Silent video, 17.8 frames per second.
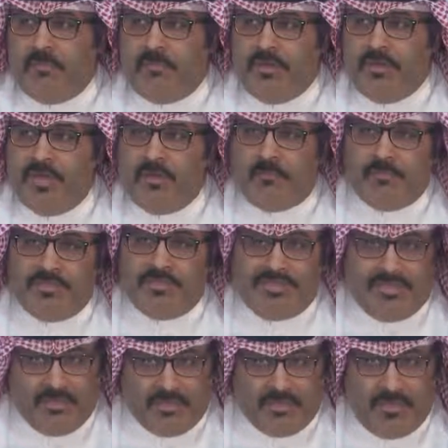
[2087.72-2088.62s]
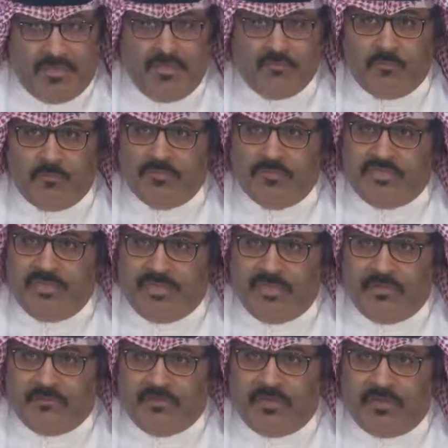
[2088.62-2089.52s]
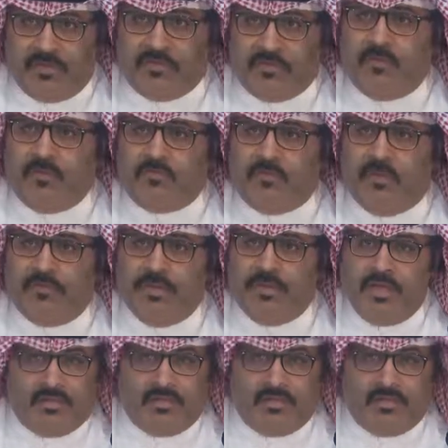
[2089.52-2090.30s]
they will have special